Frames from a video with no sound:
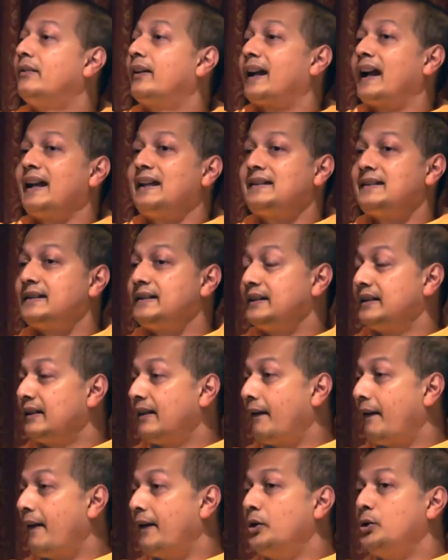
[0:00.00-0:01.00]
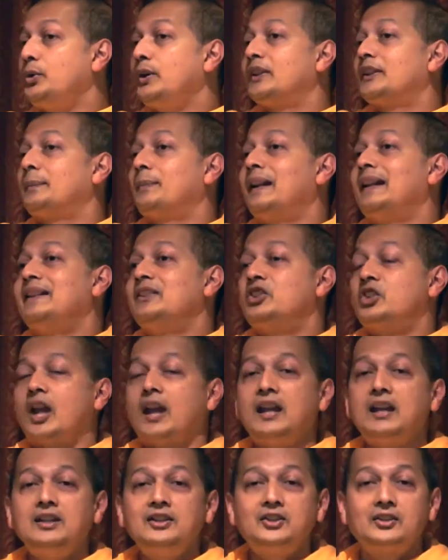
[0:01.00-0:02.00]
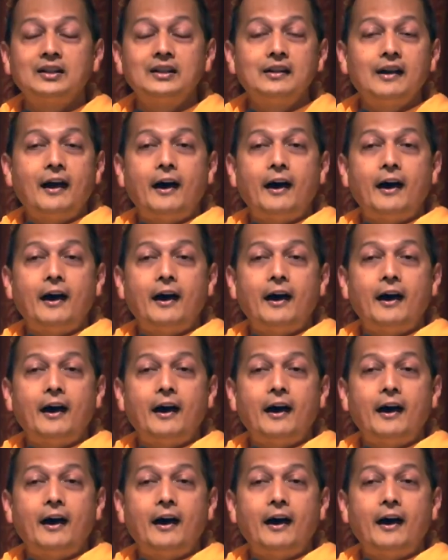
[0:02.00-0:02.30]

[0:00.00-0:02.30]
variety? How do you explain change?